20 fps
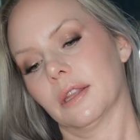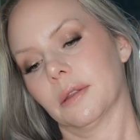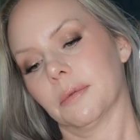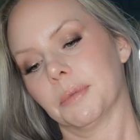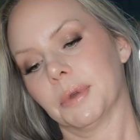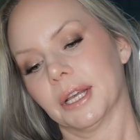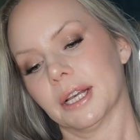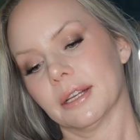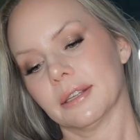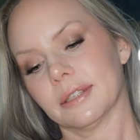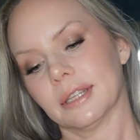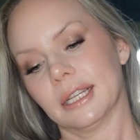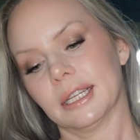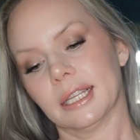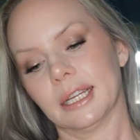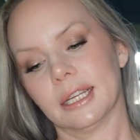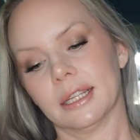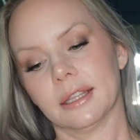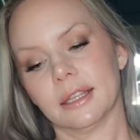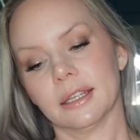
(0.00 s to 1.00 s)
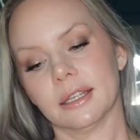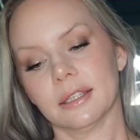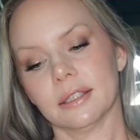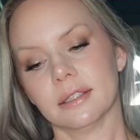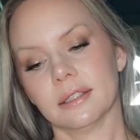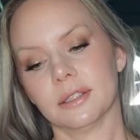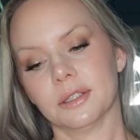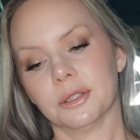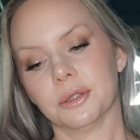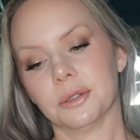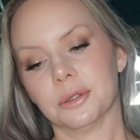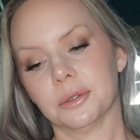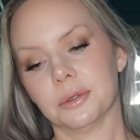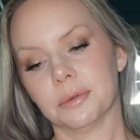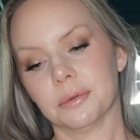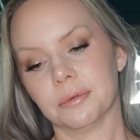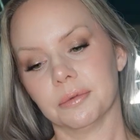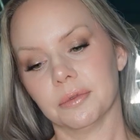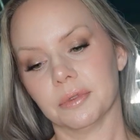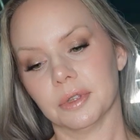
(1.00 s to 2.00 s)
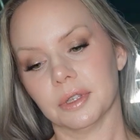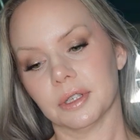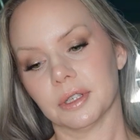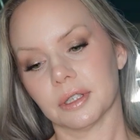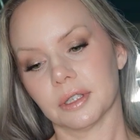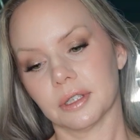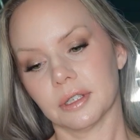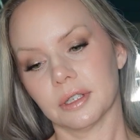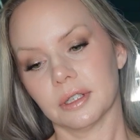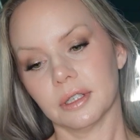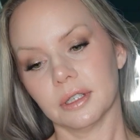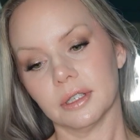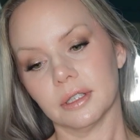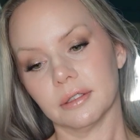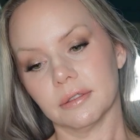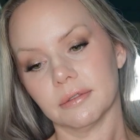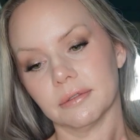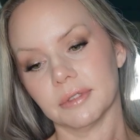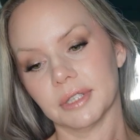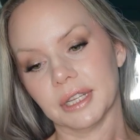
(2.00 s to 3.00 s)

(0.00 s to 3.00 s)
because I need this to look good.